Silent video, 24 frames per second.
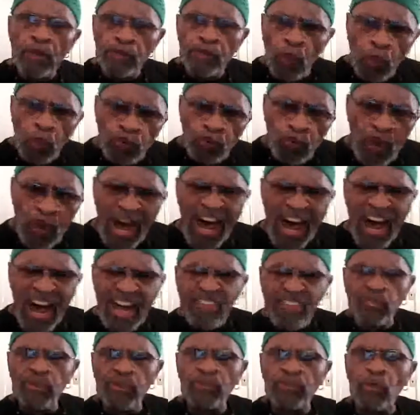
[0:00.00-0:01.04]
those
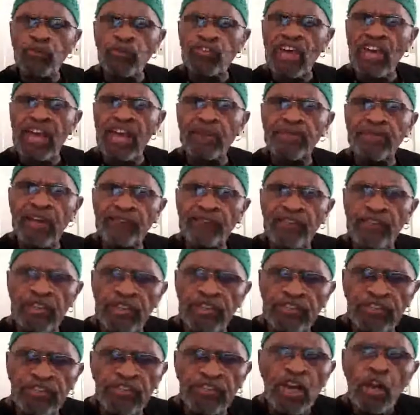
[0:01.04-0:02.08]
words with those same
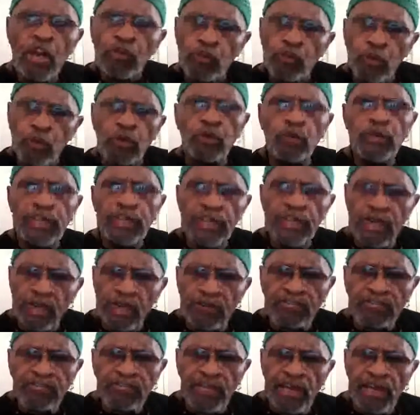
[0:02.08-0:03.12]
definitions so that we can
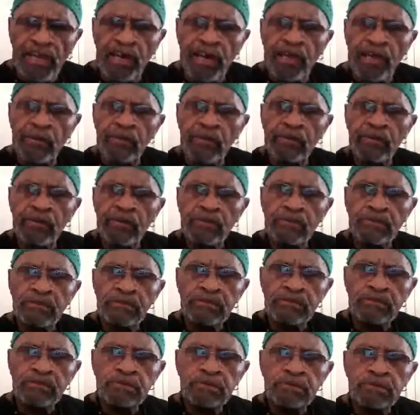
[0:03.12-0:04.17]
understand
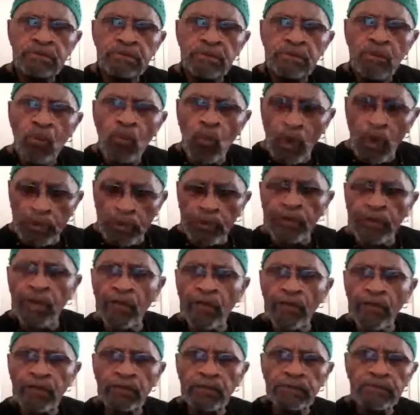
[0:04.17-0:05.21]
one another.